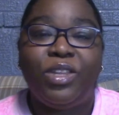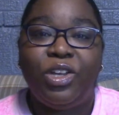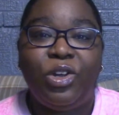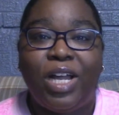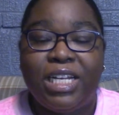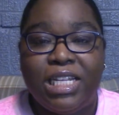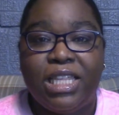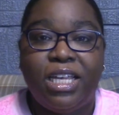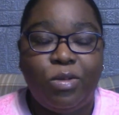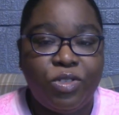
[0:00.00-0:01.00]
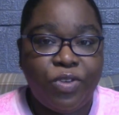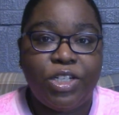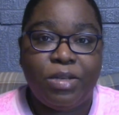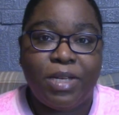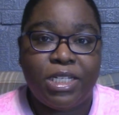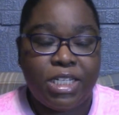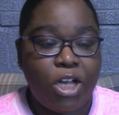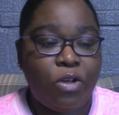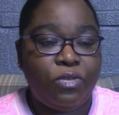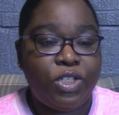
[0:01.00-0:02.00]
you know, I didn't think it was fair to
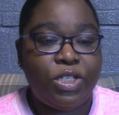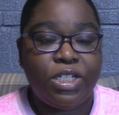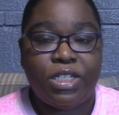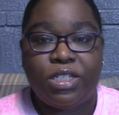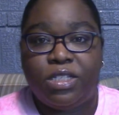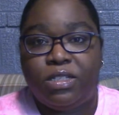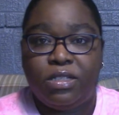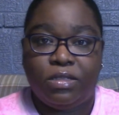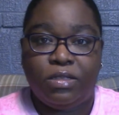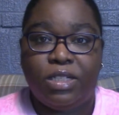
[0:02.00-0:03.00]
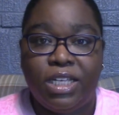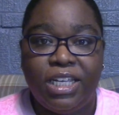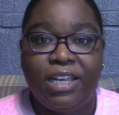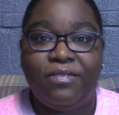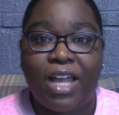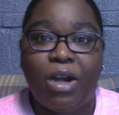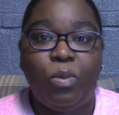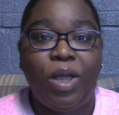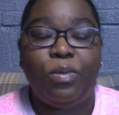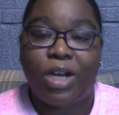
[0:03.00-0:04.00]
myself to just give that
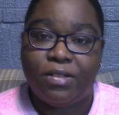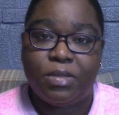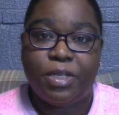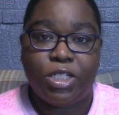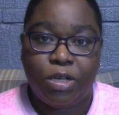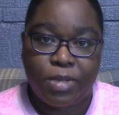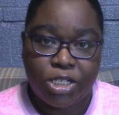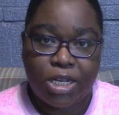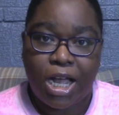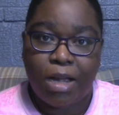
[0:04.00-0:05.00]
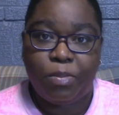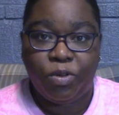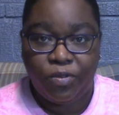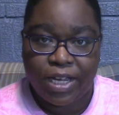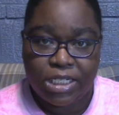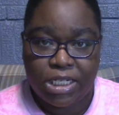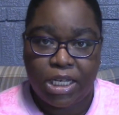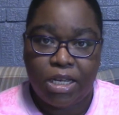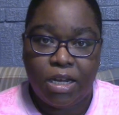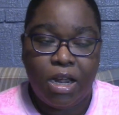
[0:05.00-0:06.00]
away when I spent so much time perfecting
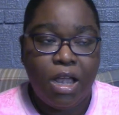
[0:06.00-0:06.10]
it.